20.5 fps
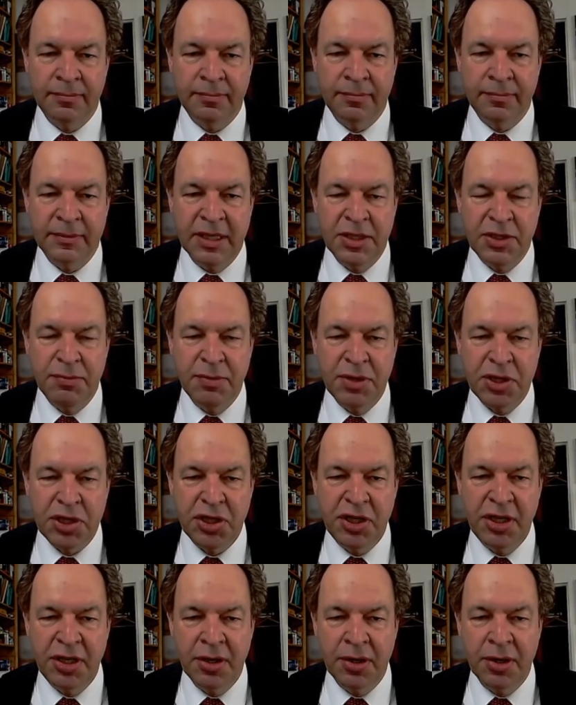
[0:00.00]
switch
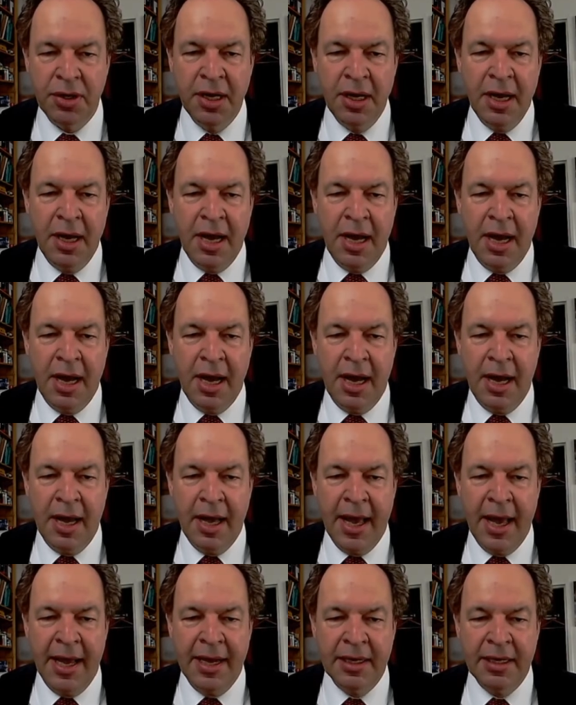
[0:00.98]
here
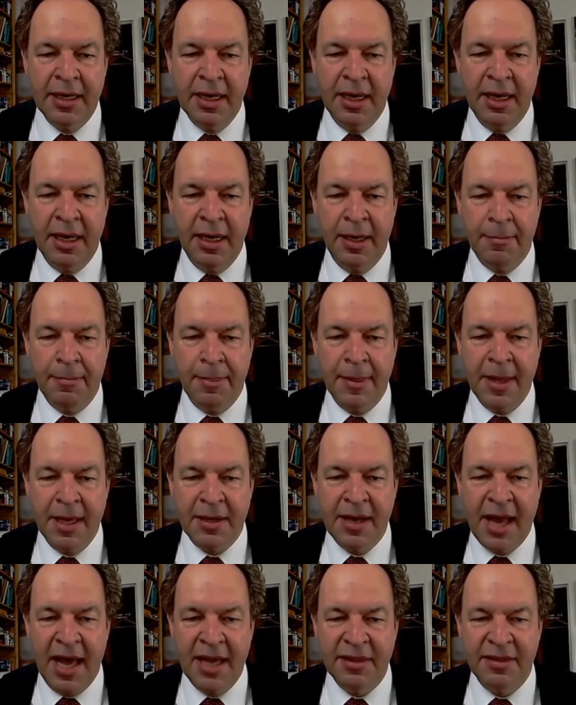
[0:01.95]
and
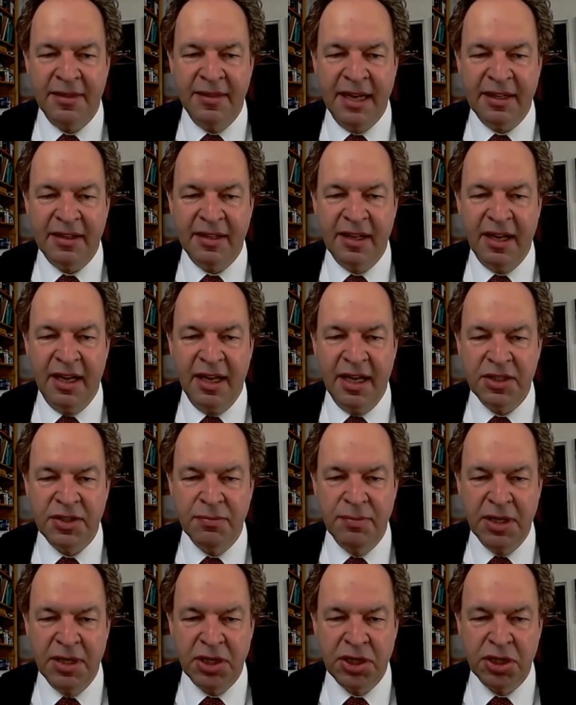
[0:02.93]
ignite that
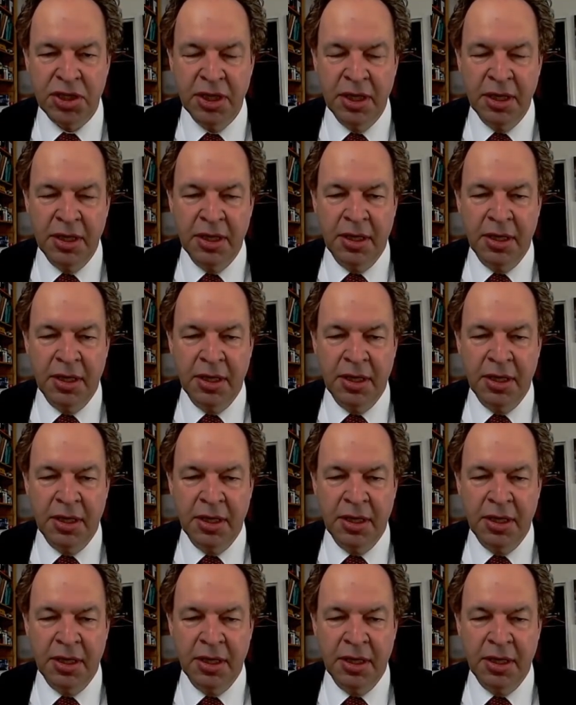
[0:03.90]
switch.